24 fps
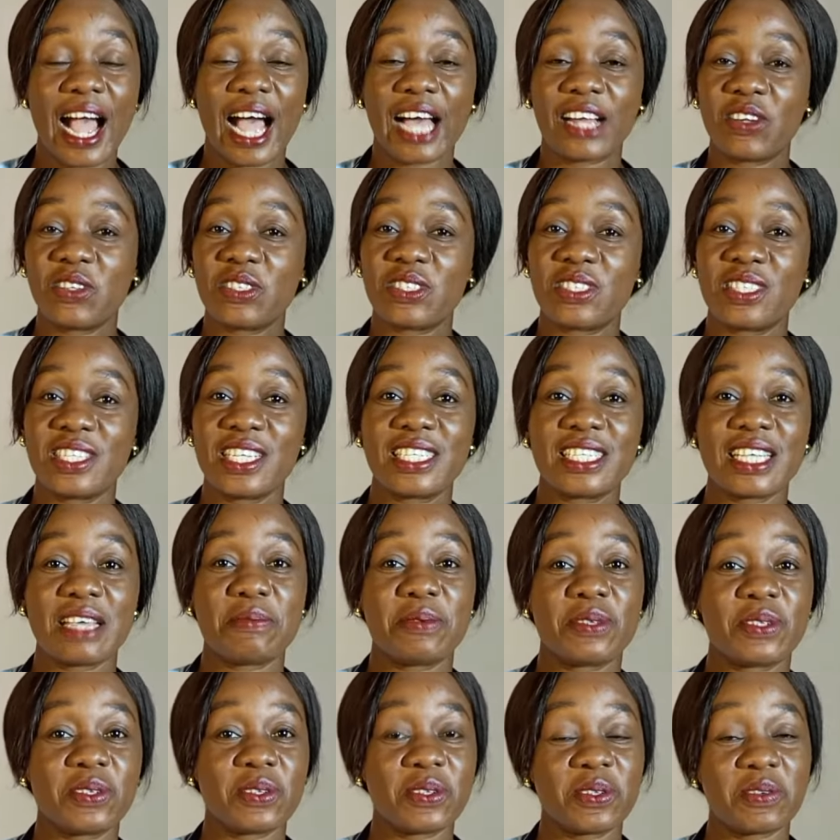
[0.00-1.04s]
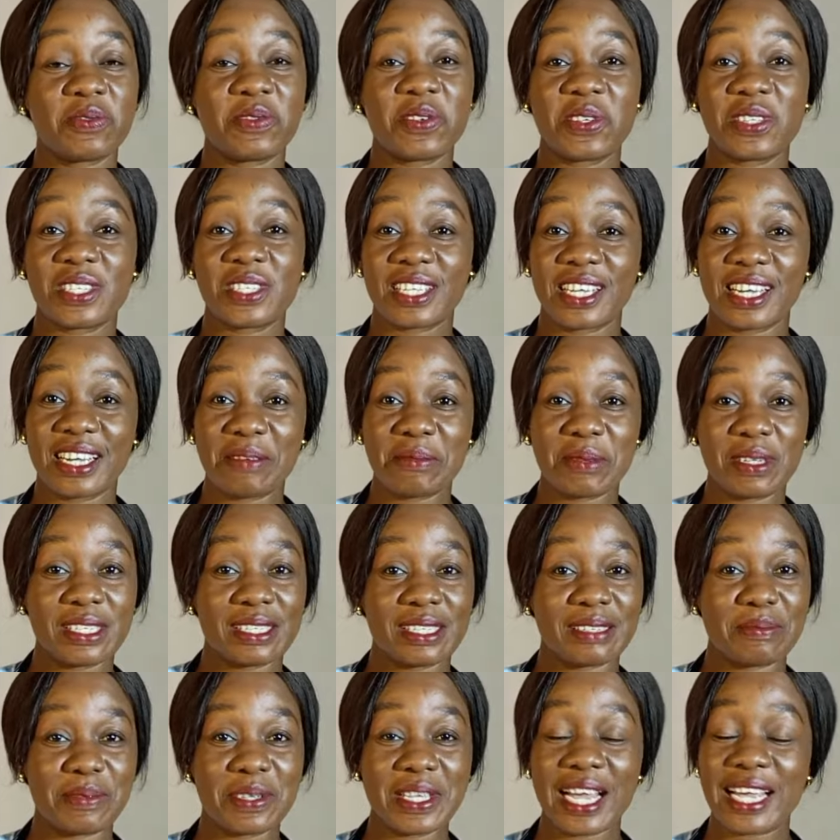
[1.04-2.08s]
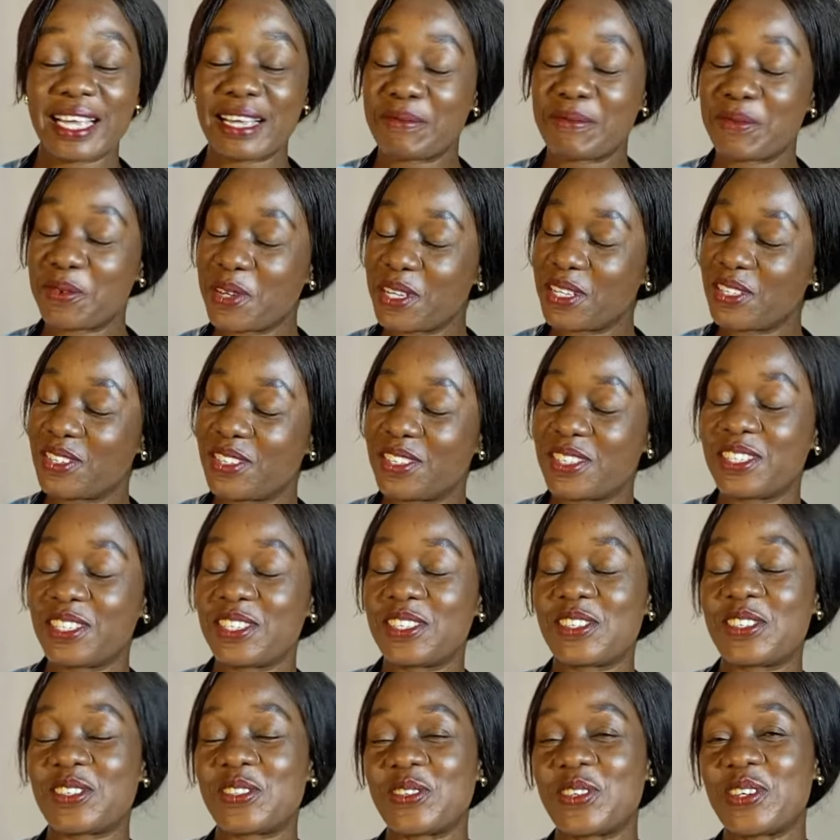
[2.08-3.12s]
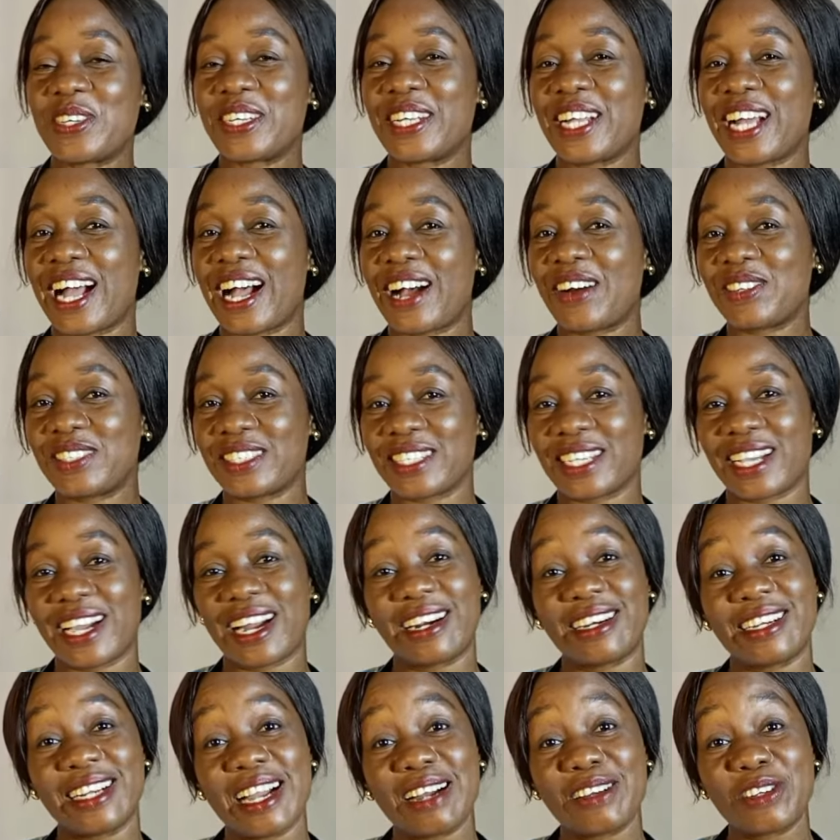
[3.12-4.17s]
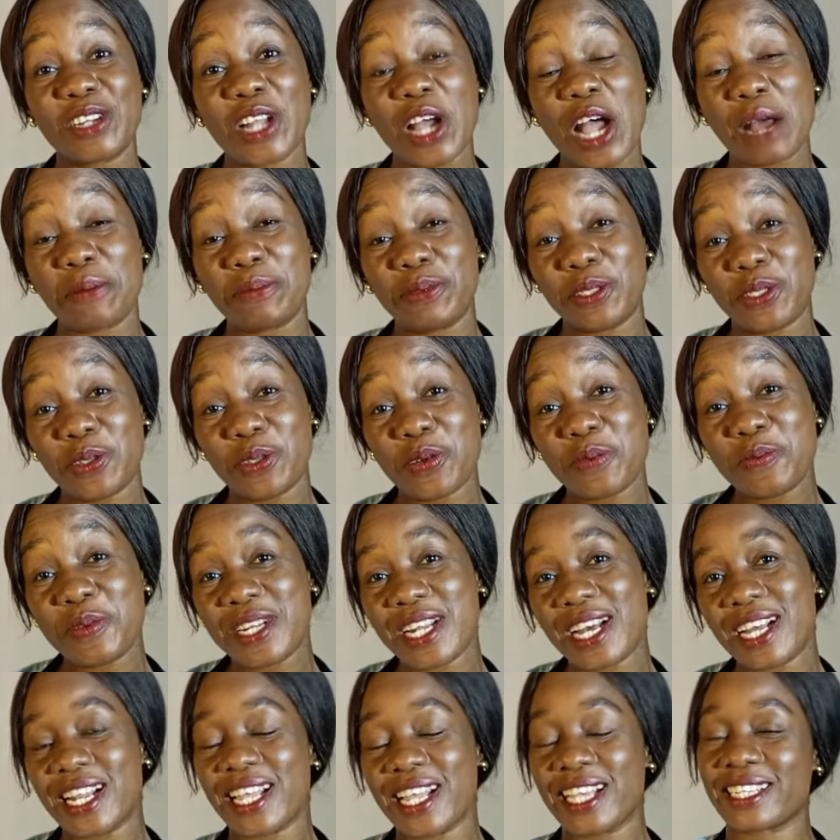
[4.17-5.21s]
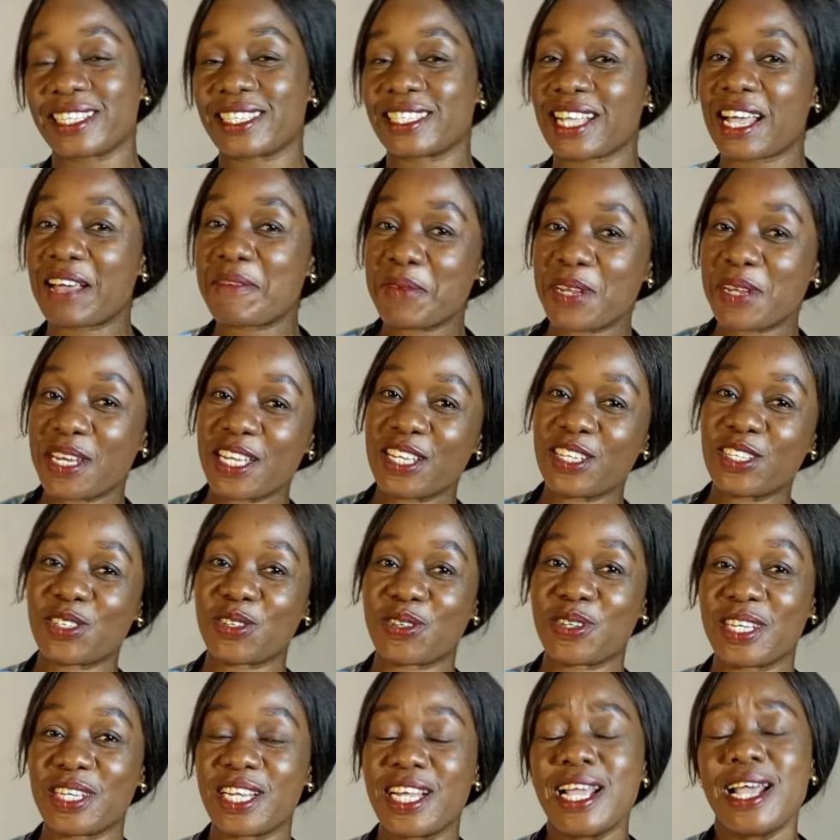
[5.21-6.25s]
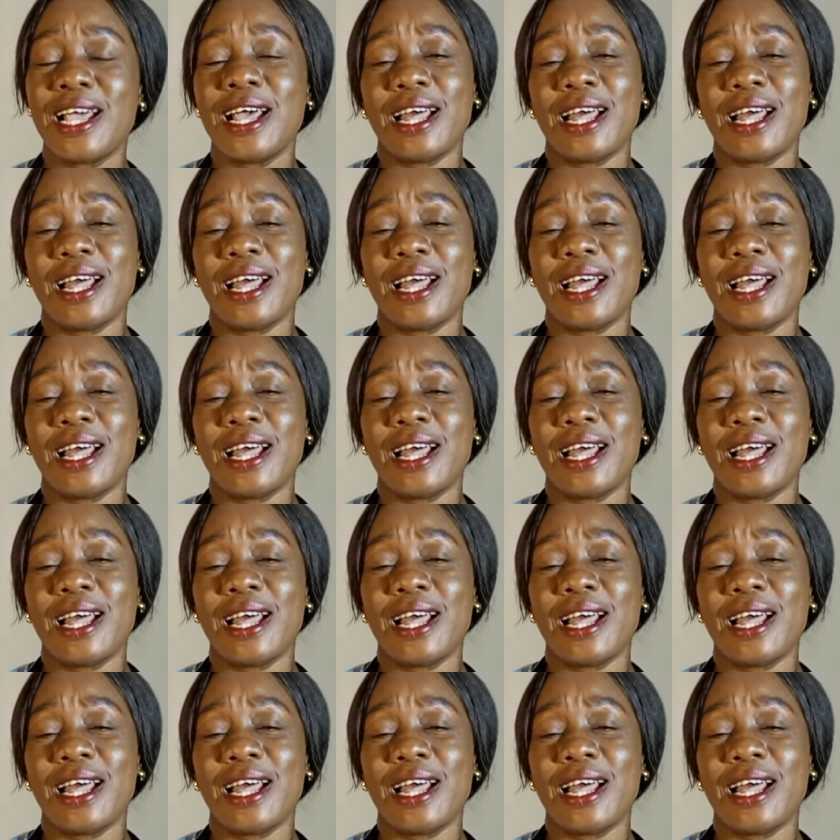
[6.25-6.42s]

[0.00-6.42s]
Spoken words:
and on today's episode of Nurse Clements B, I am going to teach you on how to carry out abdominal examination.